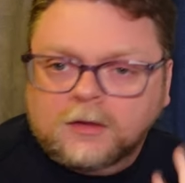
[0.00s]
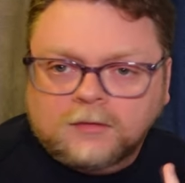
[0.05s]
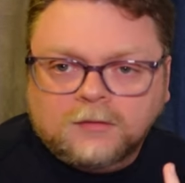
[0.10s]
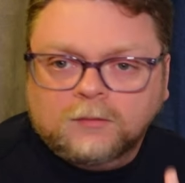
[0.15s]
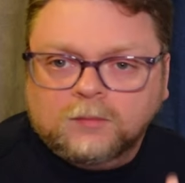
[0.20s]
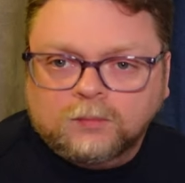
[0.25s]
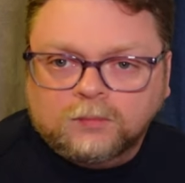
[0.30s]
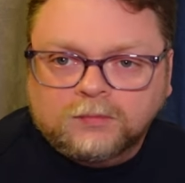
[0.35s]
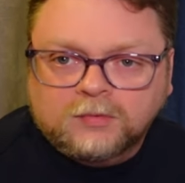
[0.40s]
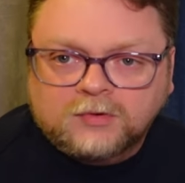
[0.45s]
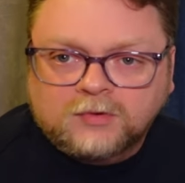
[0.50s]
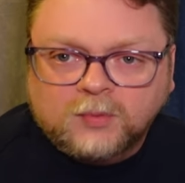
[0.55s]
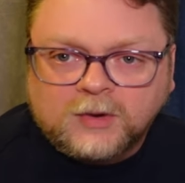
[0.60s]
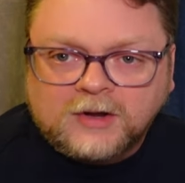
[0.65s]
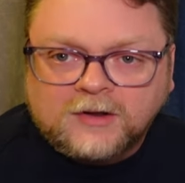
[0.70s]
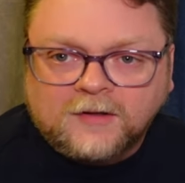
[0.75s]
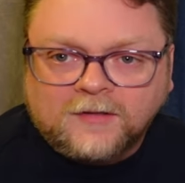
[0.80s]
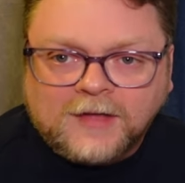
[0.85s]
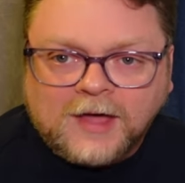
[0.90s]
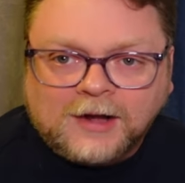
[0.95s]
We
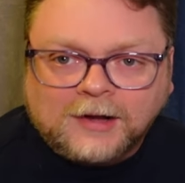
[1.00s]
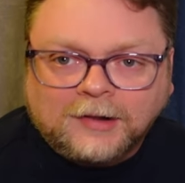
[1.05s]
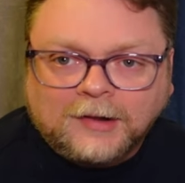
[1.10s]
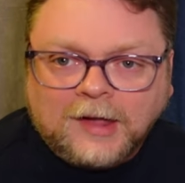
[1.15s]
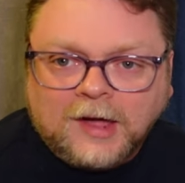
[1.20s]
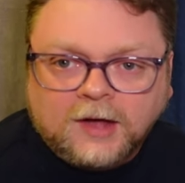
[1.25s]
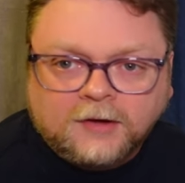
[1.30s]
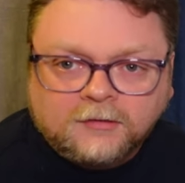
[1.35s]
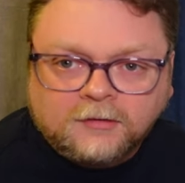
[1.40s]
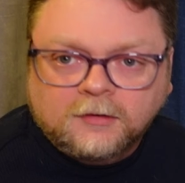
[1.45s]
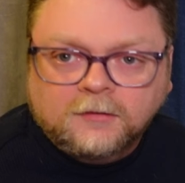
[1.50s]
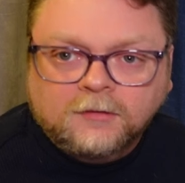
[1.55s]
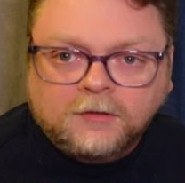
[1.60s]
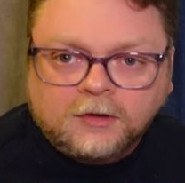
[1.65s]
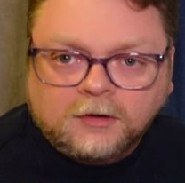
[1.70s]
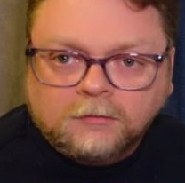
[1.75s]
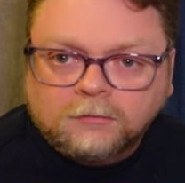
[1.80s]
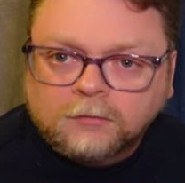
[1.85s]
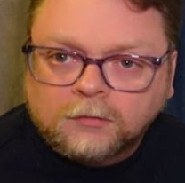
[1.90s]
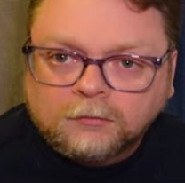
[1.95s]
did that a lot in
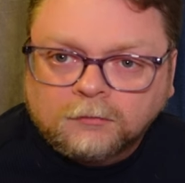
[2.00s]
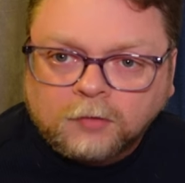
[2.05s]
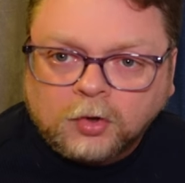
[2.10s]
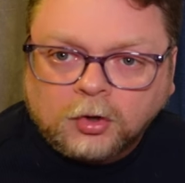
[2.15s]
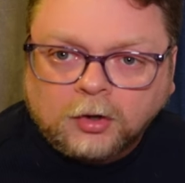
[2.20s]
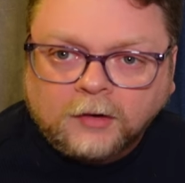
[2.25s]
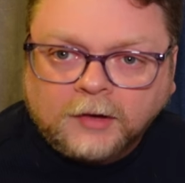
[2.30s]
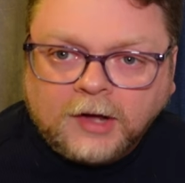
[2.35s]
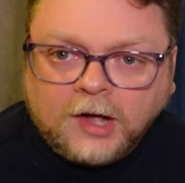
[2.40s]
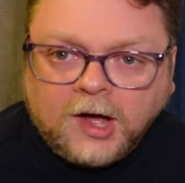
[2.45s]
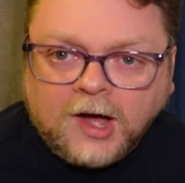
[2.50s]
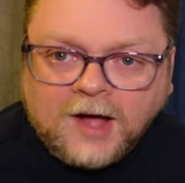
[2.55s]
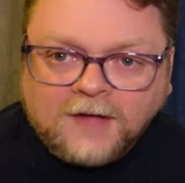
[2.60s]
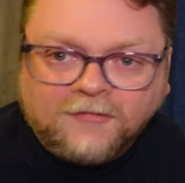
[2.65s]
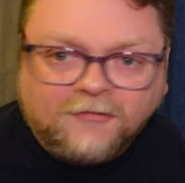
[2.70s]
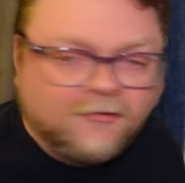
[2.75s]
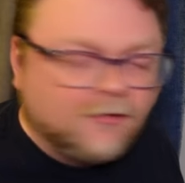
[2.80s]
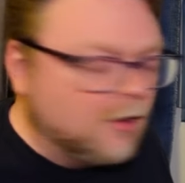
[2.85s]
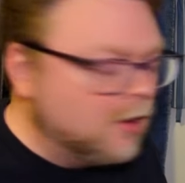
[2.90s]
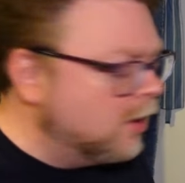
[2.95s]
the early
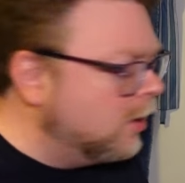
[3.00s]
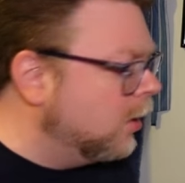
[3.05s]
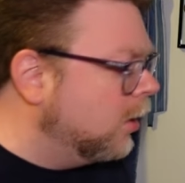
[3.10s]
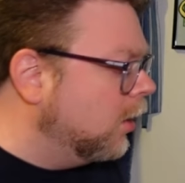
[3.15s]
aughts.